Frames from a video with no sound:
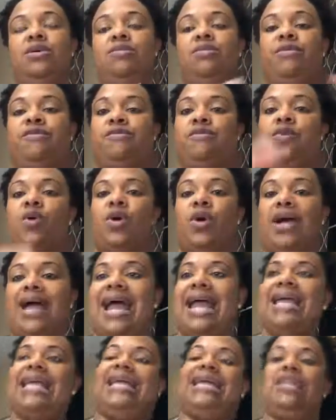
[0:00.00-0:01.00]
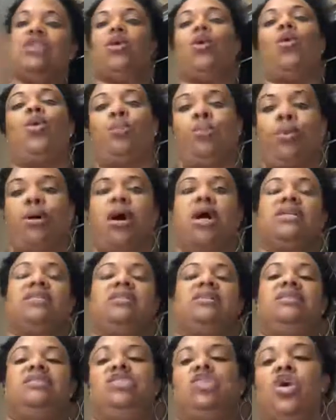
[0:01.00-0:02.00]
before I get the whole
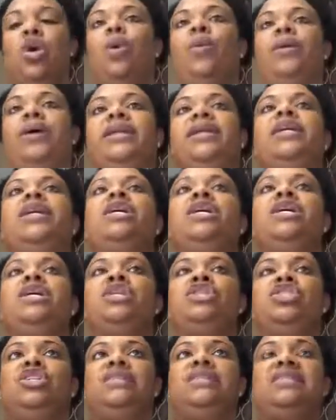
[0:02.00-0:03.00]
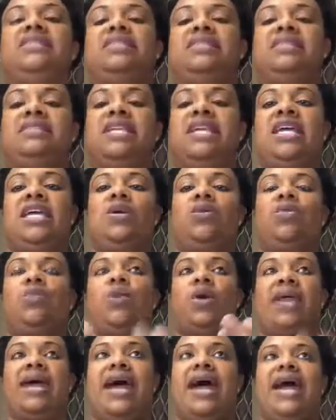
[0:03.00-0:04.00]
process going, just to see
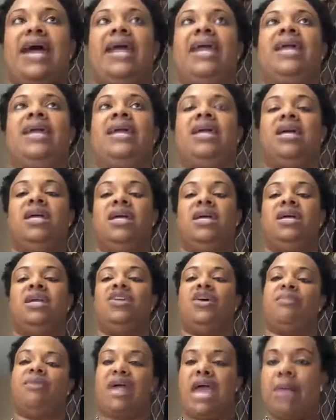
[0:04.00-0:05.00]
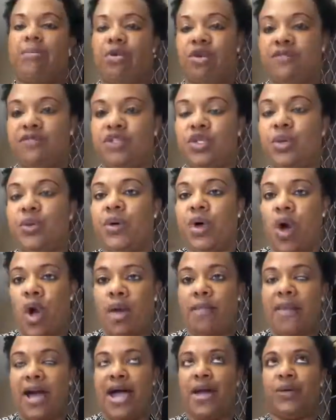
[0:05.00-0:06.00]
what I'm capable of doing
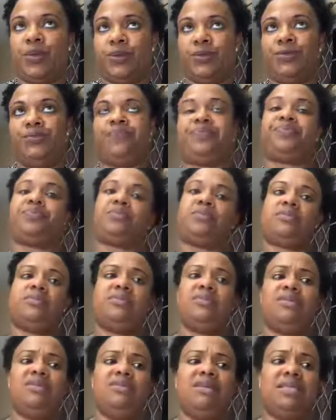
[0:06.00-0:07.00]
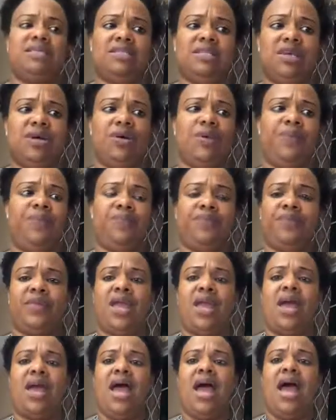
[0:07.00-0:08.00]
on my own. So
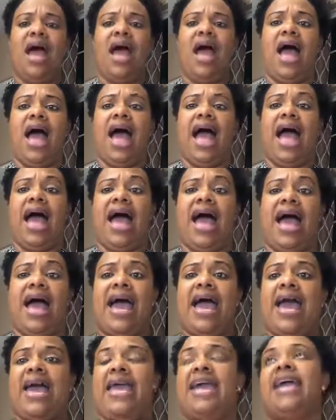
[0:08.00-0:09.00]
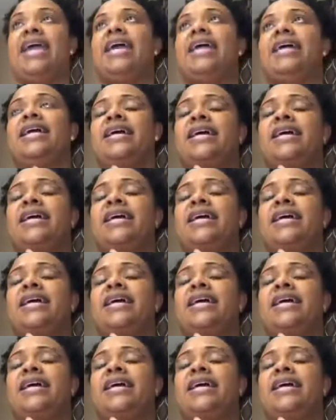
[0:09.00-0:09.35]
I